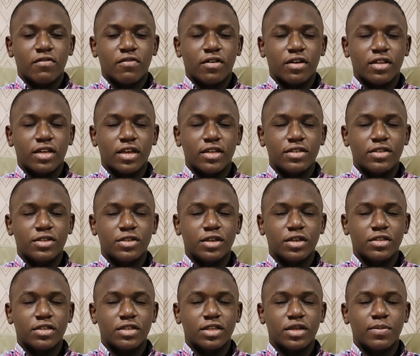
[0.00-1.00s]
Father, in
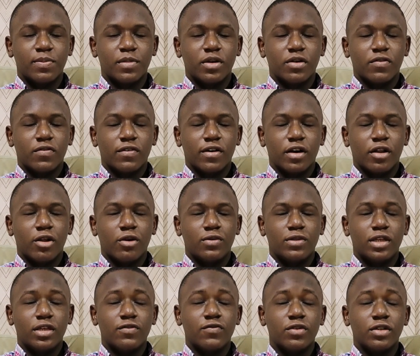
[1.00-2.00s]
Jesus' name, Father, we
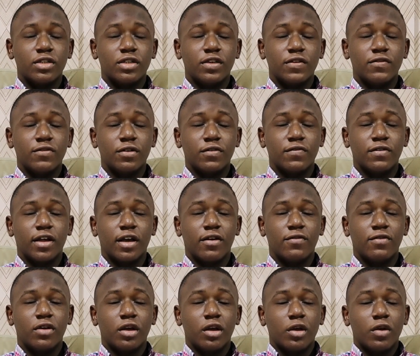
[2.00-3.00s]
thank you for the gift of
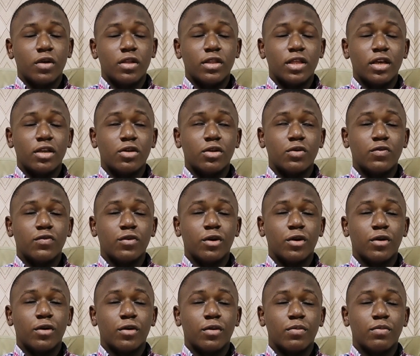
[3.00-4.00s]
life. We thank you
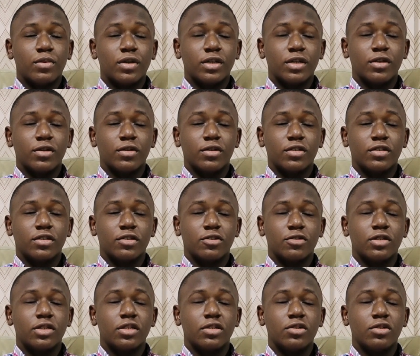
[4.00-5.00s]
for bringing us
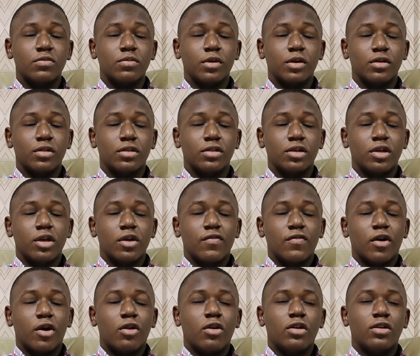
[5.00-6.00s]
into the new month.
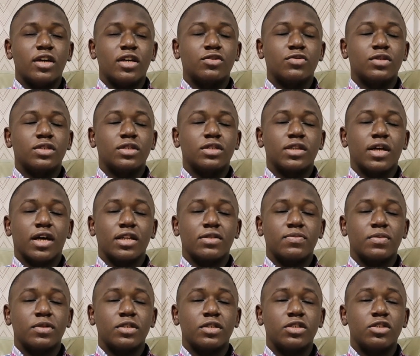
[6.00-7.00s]
Father, Lord, as we start,
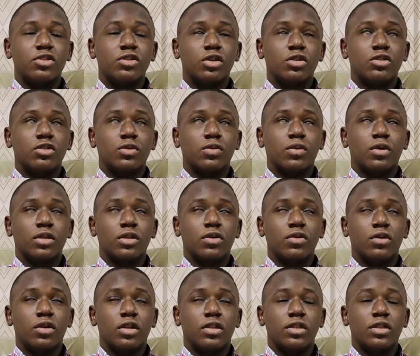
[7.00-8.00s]
please teach us the word, O
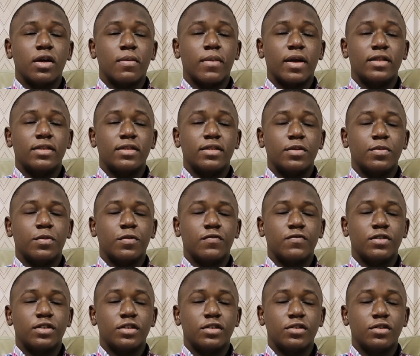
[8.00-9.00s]
Lord, in the mighty name
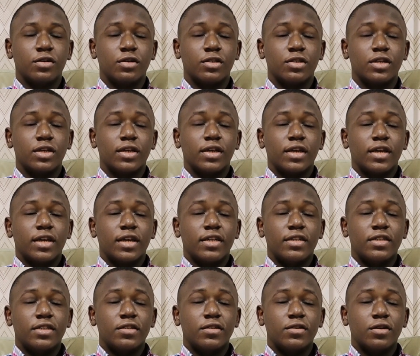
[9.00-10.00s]
of Jesus.
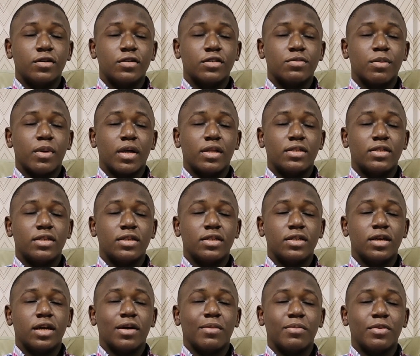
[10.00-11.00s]
In Jesus' mighty
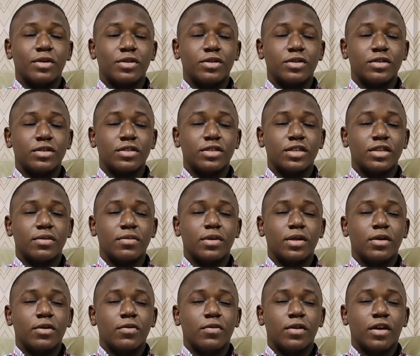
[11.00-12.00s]
and precious name,
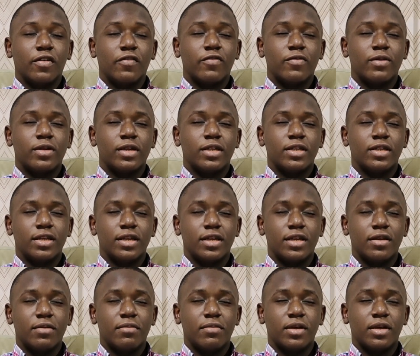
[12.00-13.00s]
we have prayed.
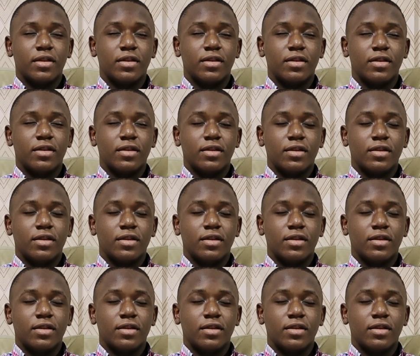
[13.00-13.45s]
Amen.